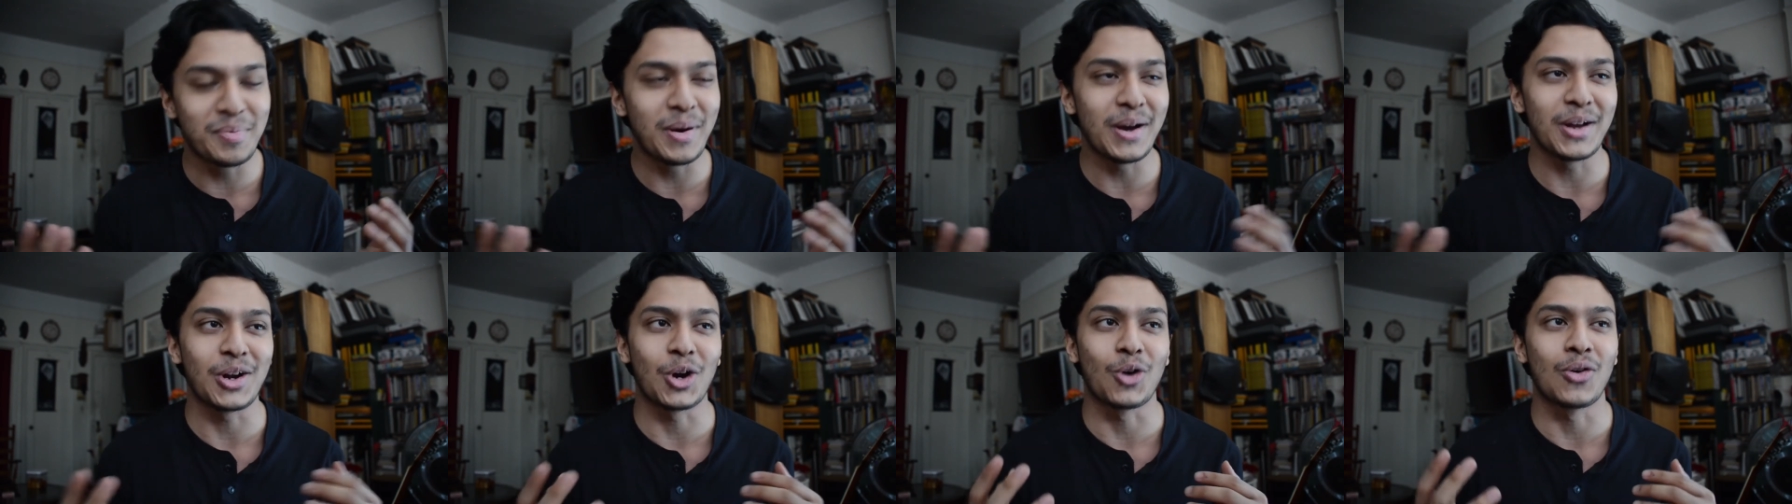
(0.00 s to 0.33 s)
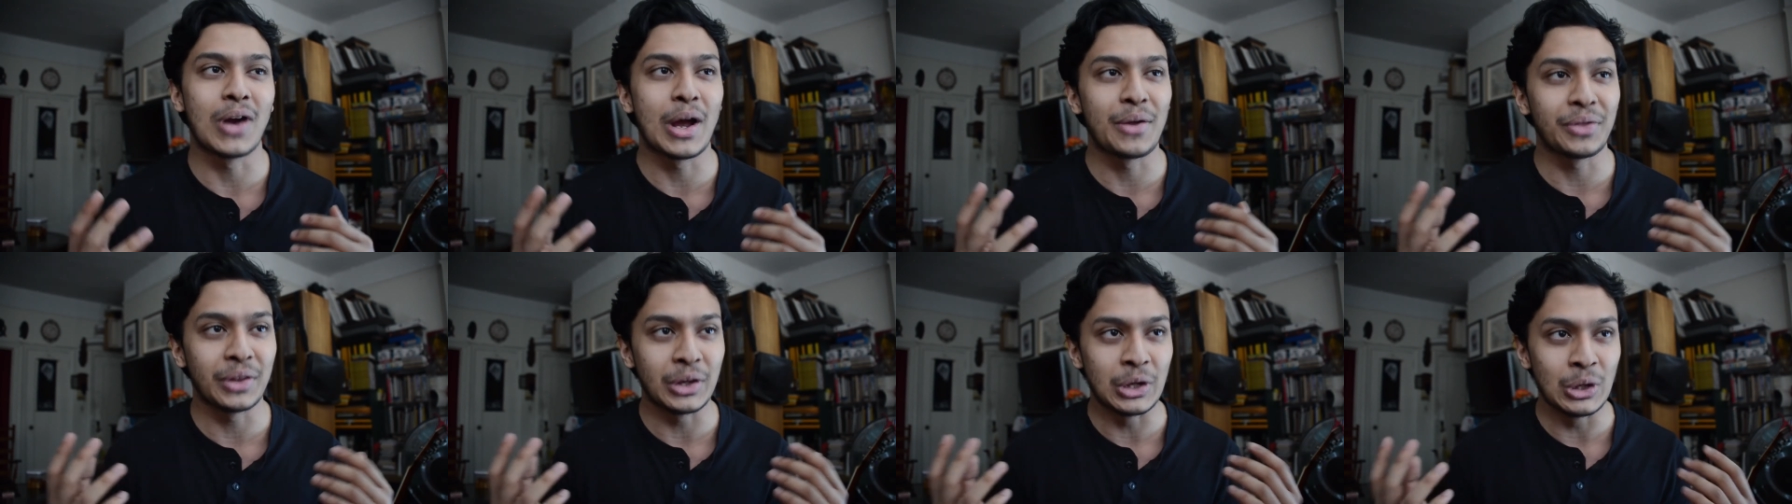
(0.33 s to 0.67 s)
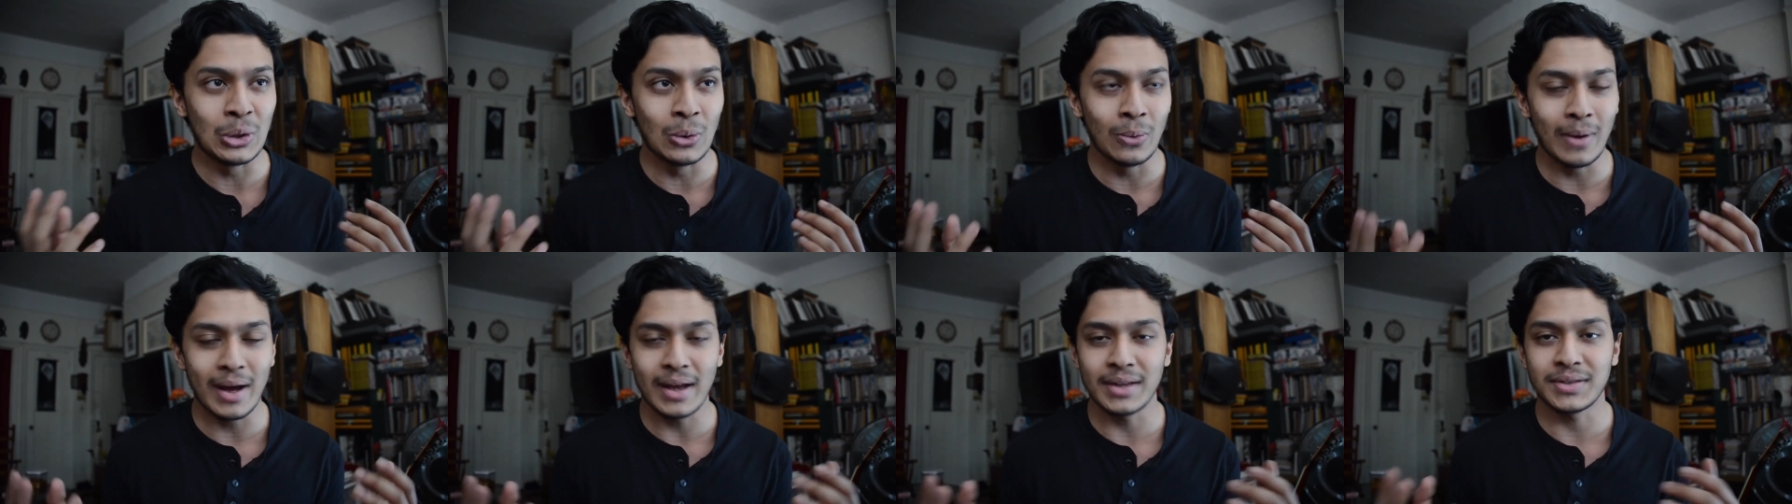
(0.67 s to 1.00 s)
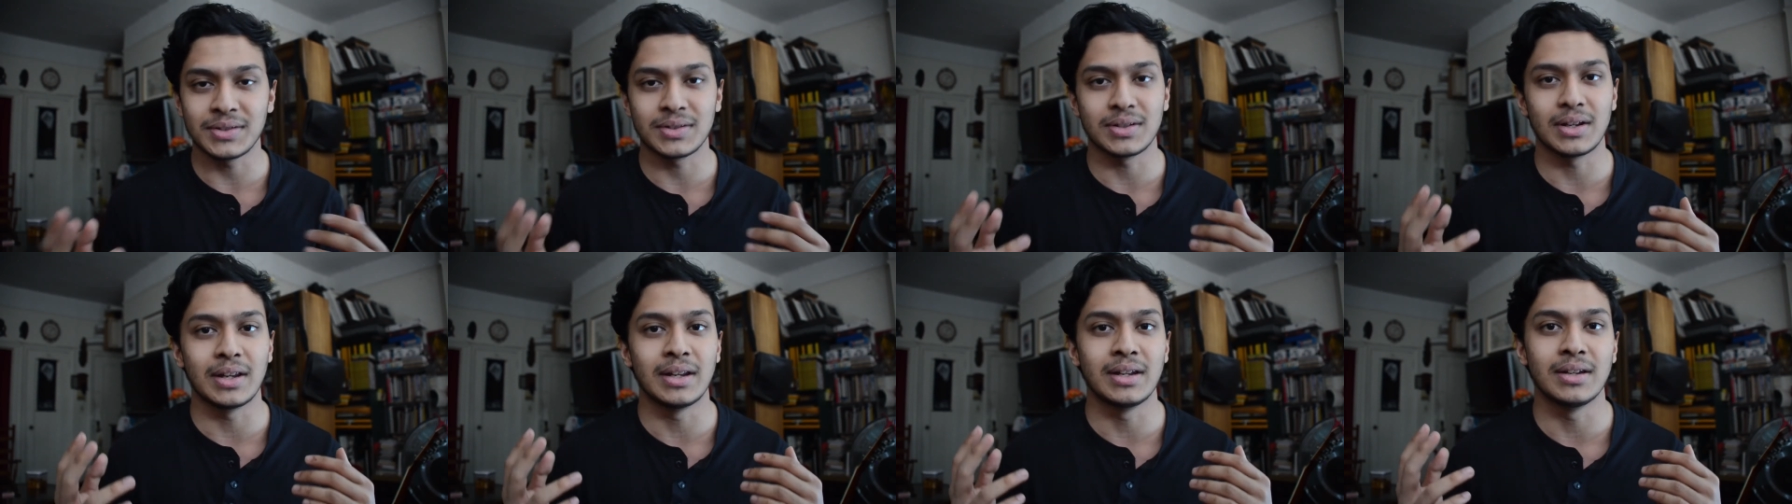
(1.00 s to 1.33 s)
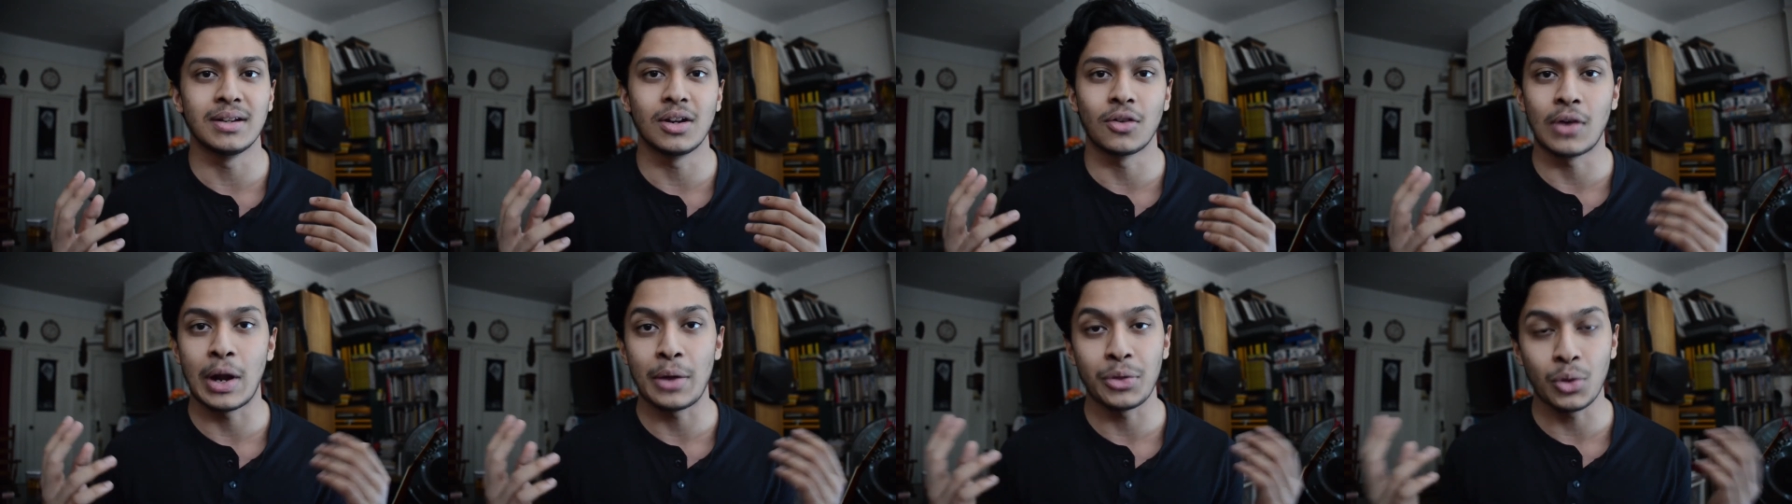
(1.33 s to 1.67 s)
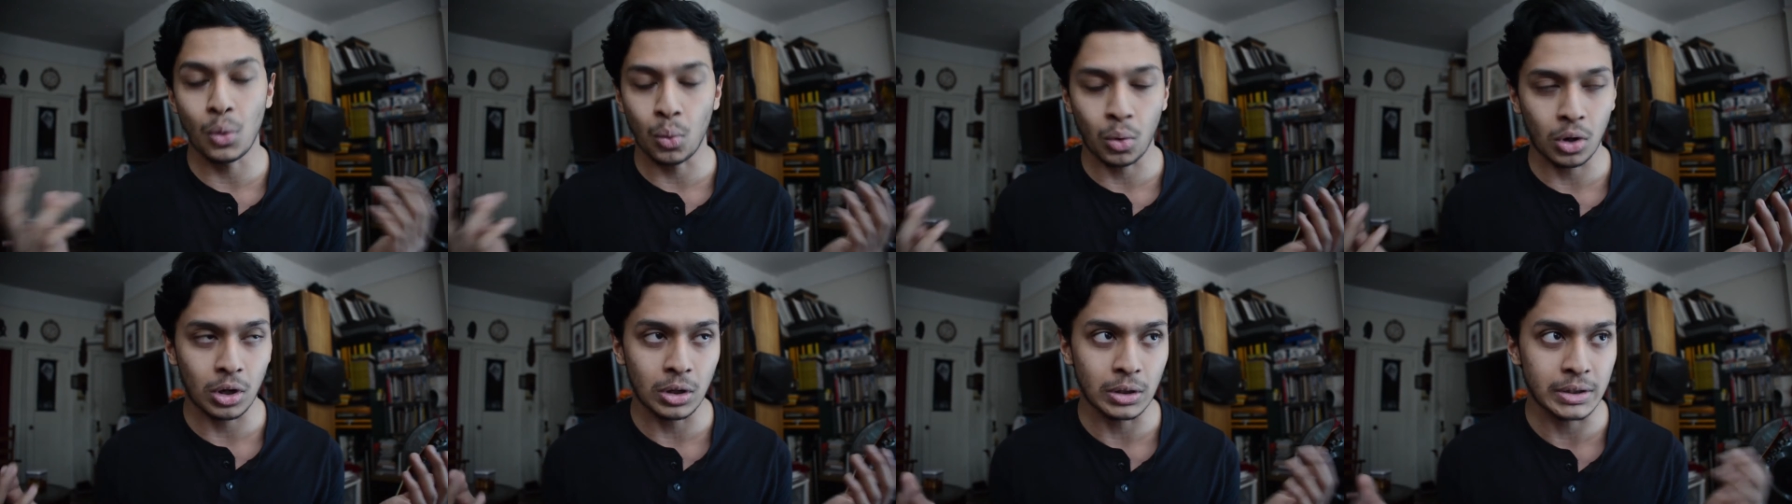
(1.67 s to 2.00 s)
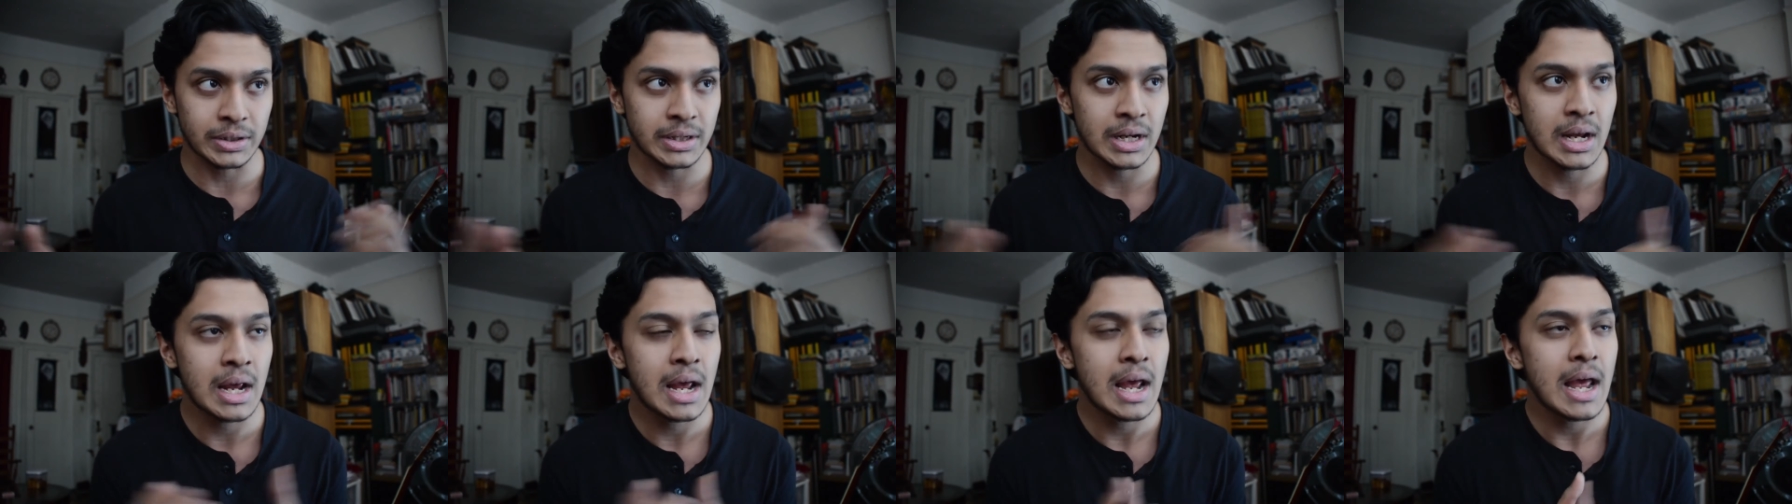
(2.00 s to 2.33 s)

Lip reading: but around the US and around the world.